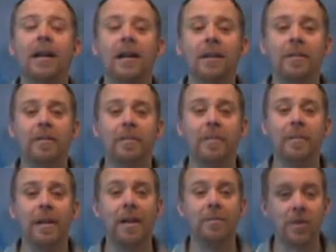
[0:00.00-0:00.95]
Hello,
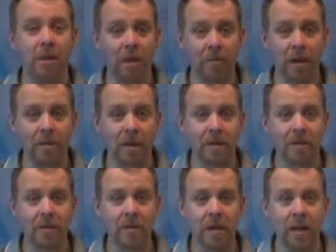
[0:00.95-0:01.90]
my name is John
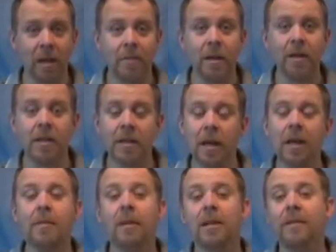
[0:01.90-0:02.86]
Baumeister, and I'm here to
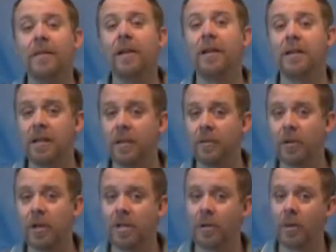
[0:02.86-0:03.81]
talk about the various
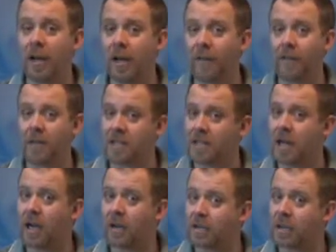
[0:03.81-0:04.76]
upgrades that we have for the
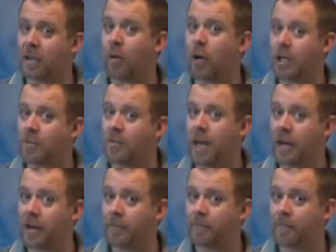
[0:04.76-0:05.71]
Skyartec Wasp
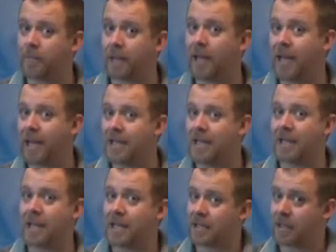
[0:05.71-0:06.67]
Nano at
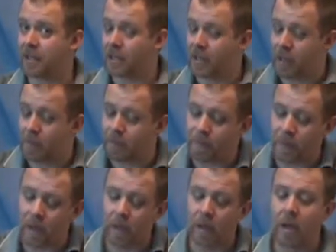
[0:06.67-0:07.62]
kzalaska.com.
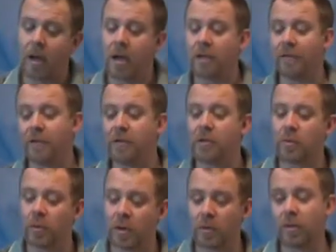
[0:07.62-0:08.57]
The first
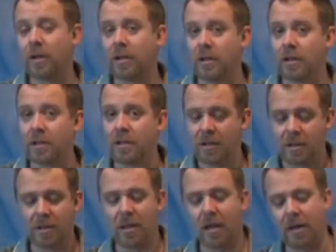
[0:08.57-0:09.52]
one we're going to
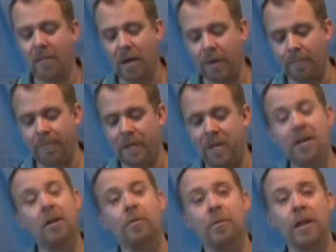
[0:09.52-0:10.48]
talk about is
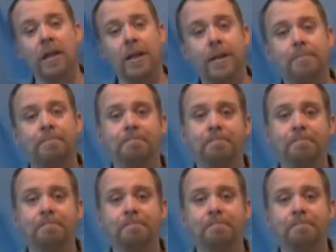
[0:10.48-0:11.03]
the O-ring kit.